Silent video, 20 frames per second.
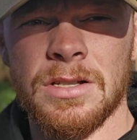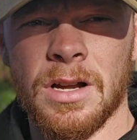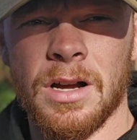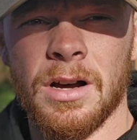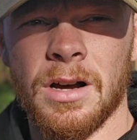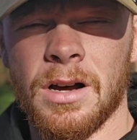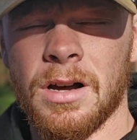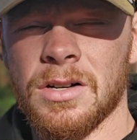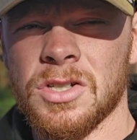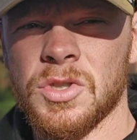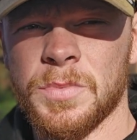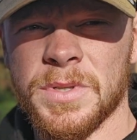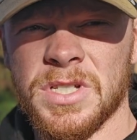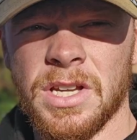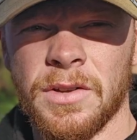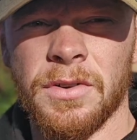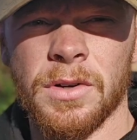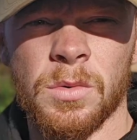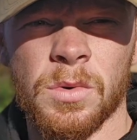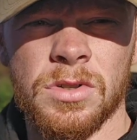are
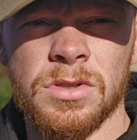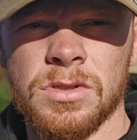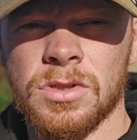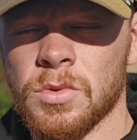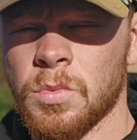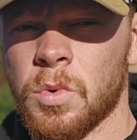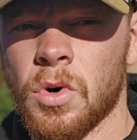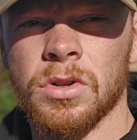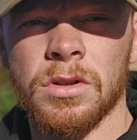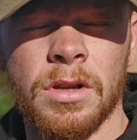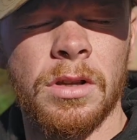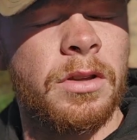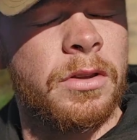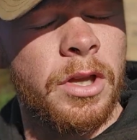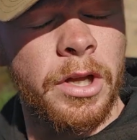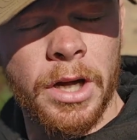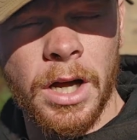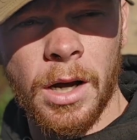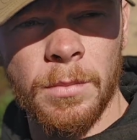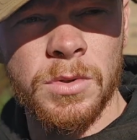specific ones, one
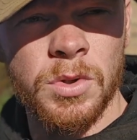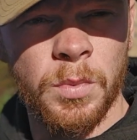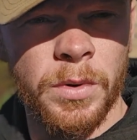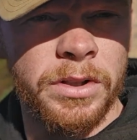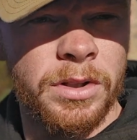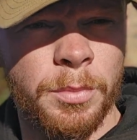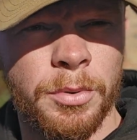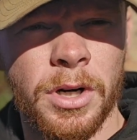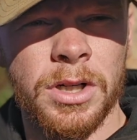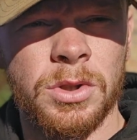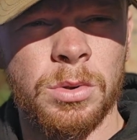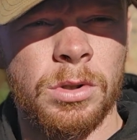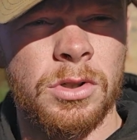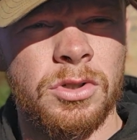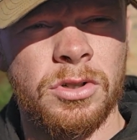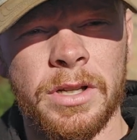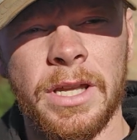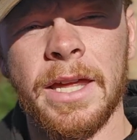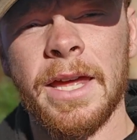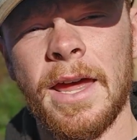that comes with the pressure
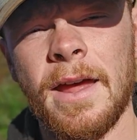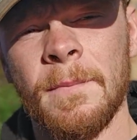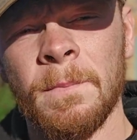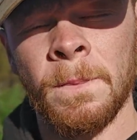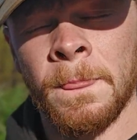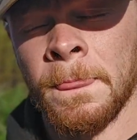washer in the kit,